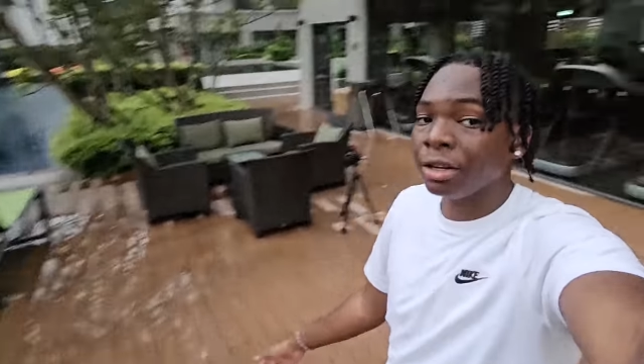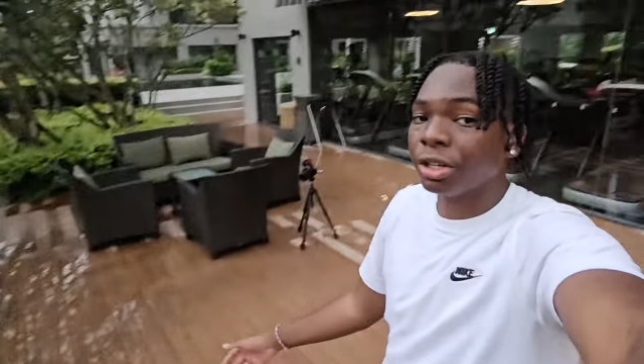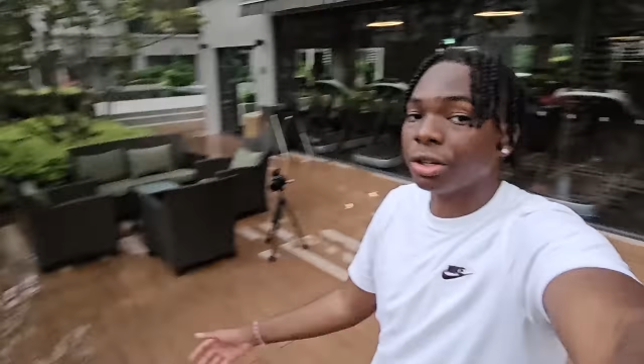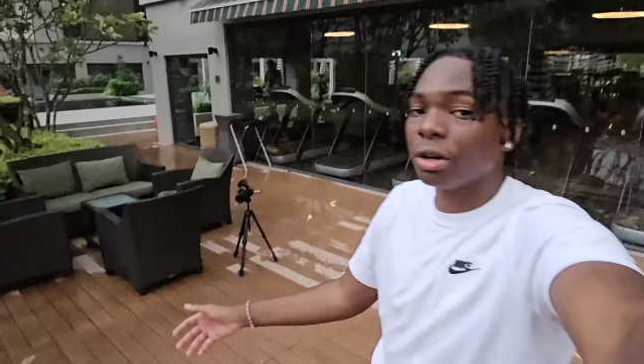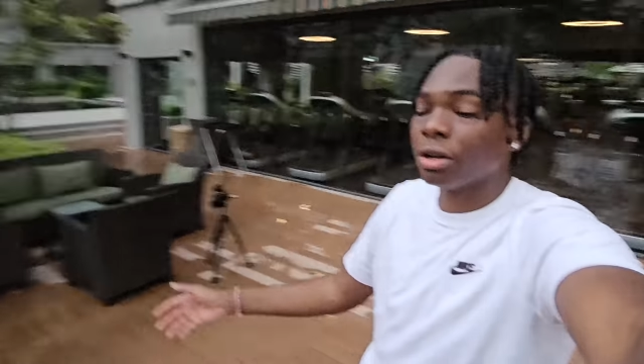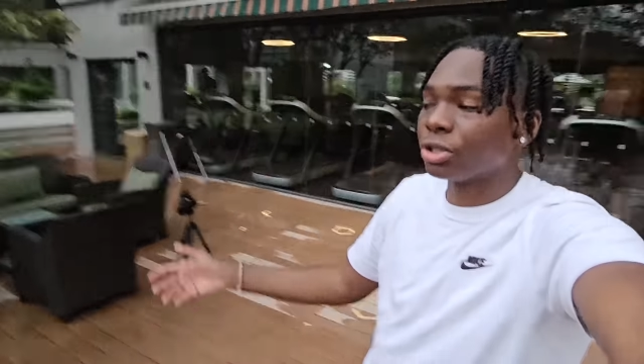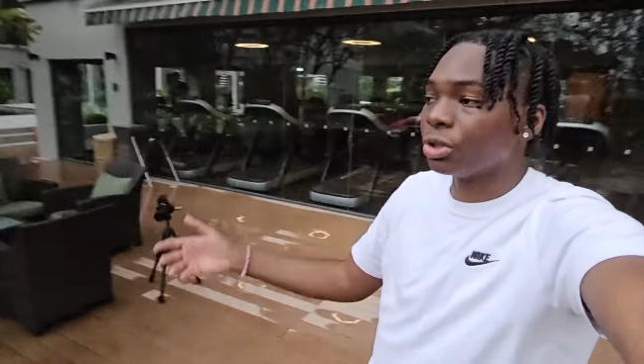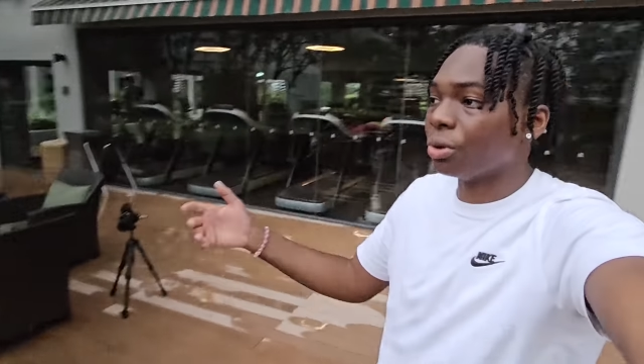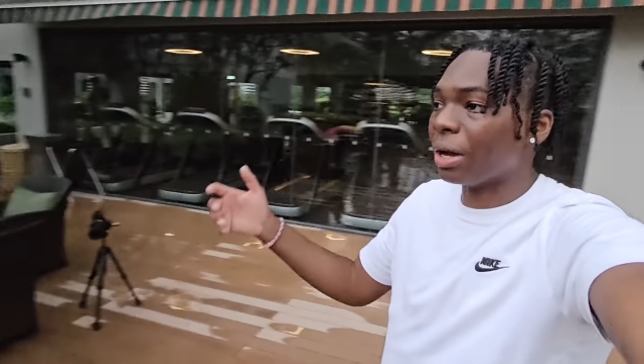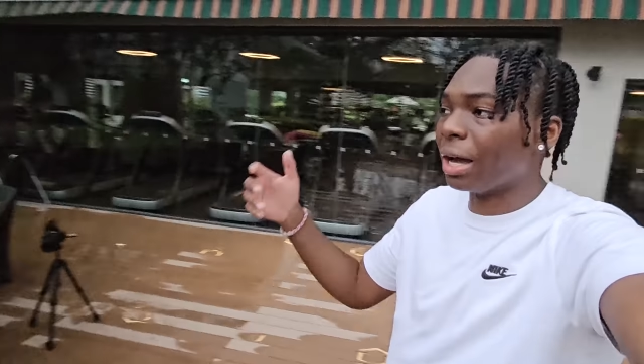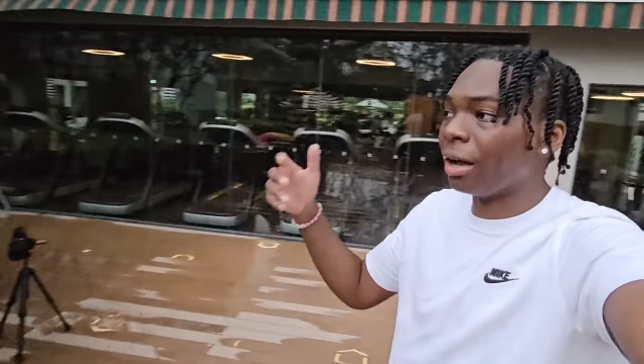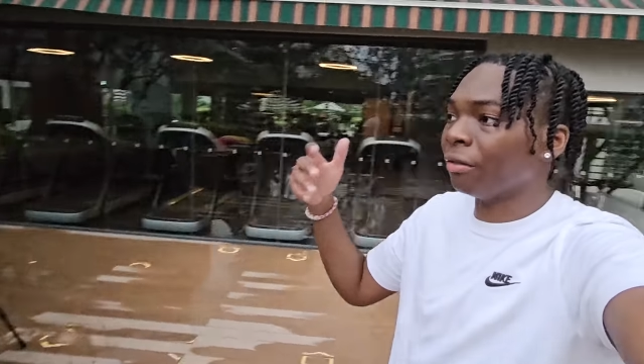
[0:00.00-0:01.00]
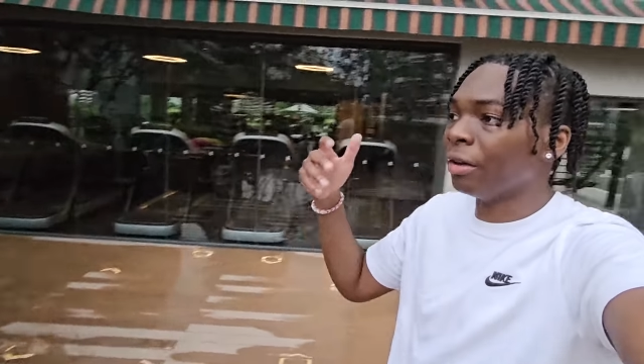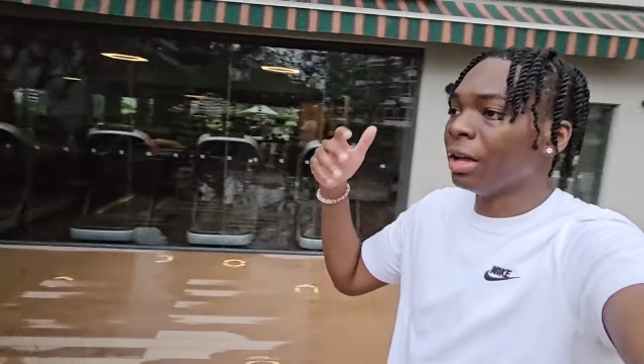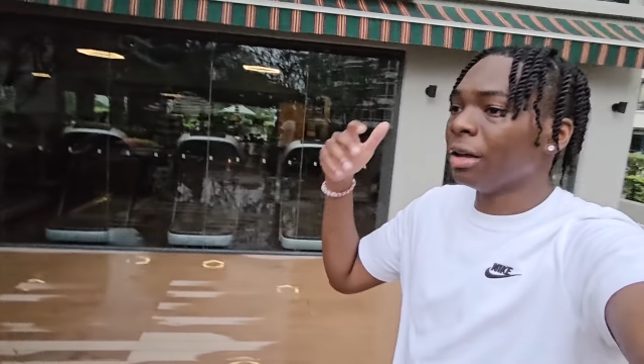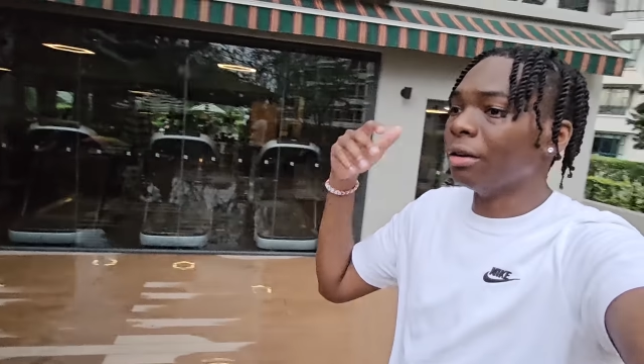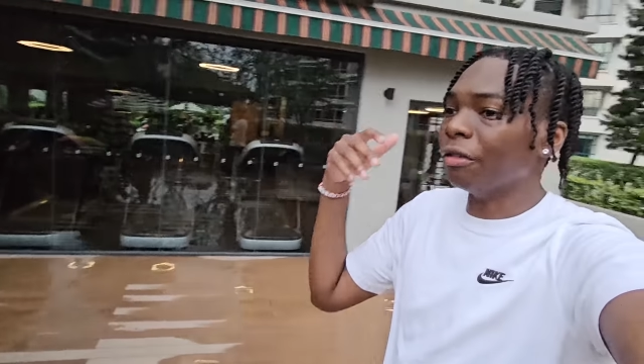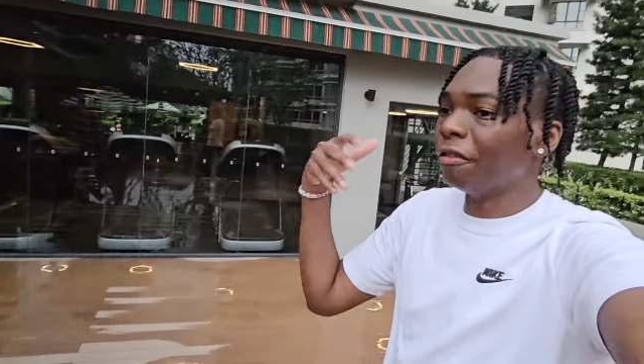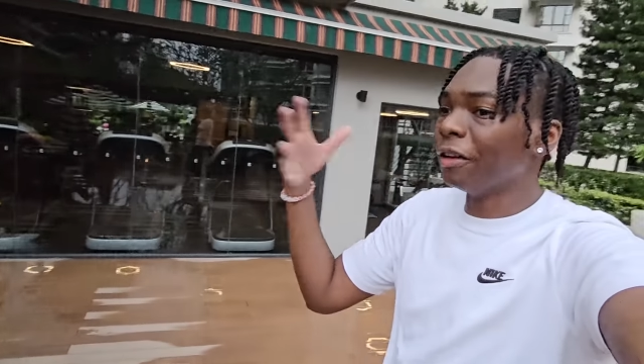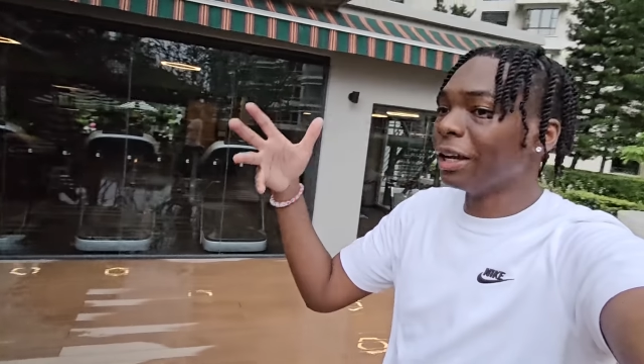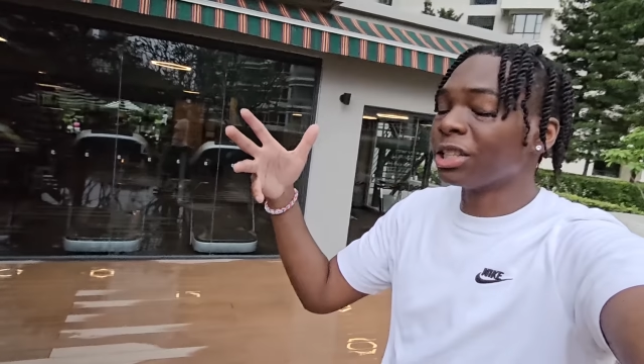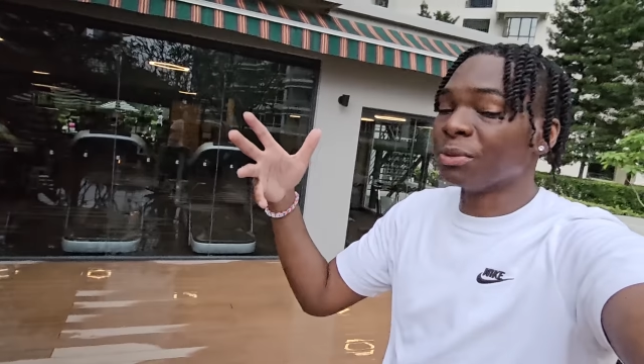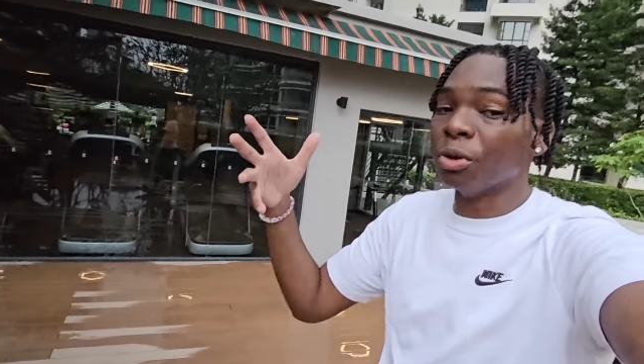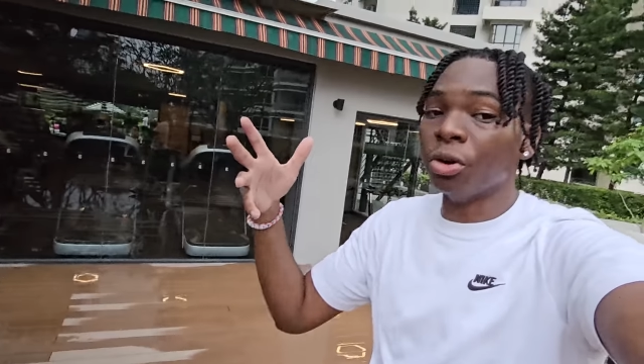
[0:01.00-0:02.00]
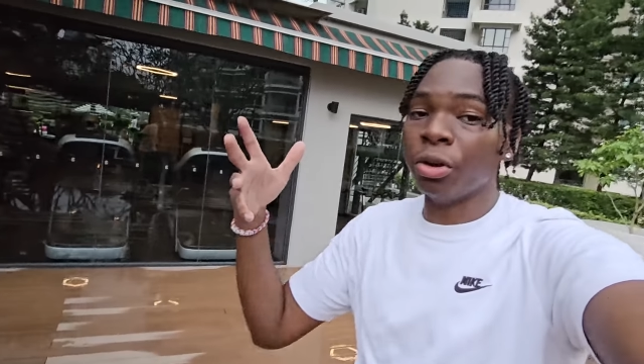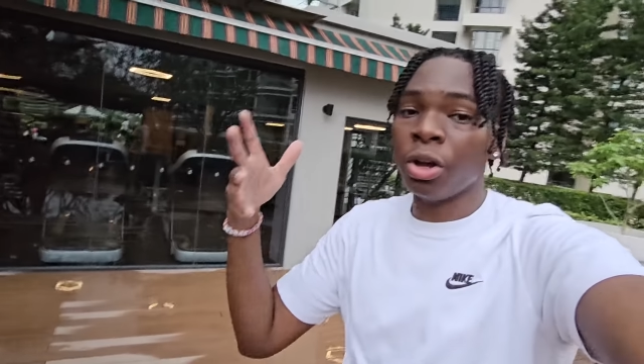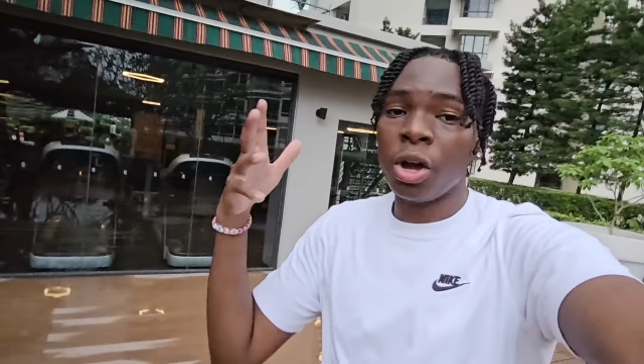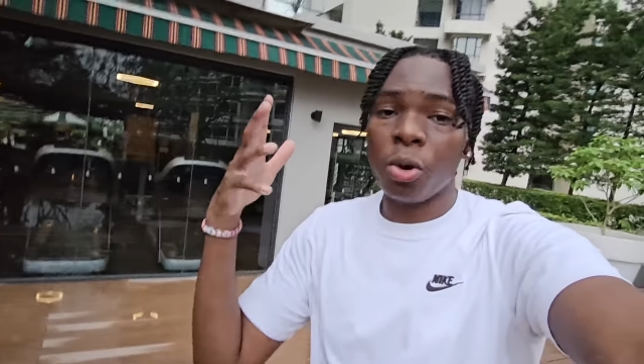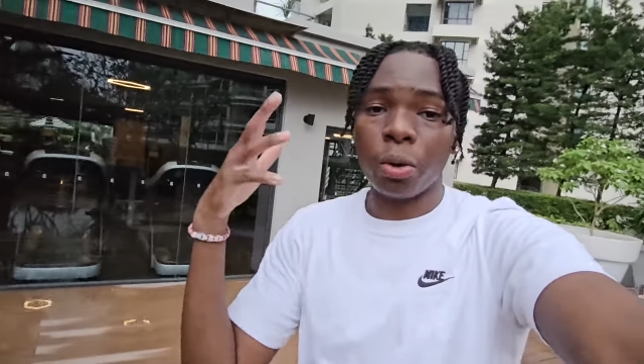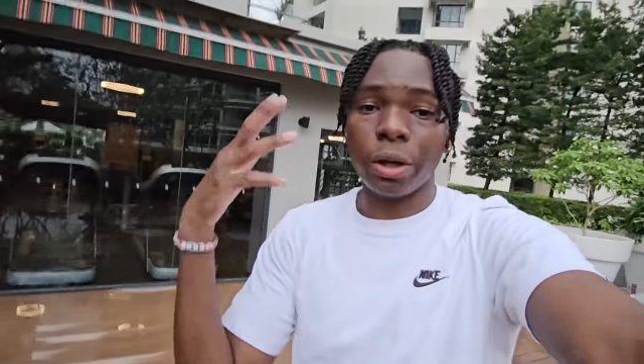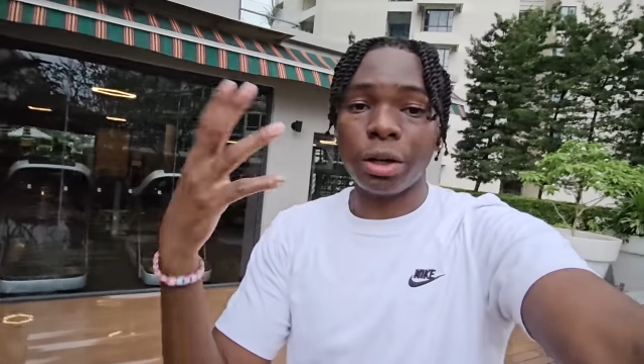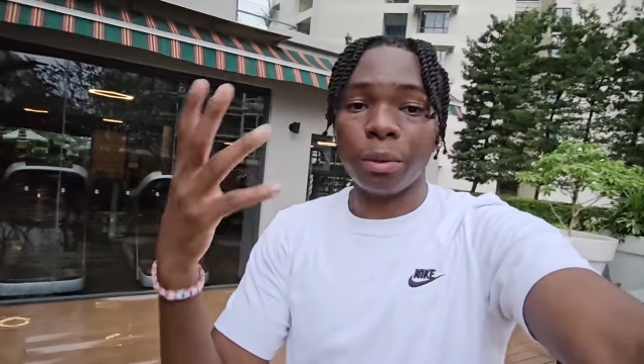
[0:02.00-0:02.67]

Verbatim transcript: you could also have a flex mode where you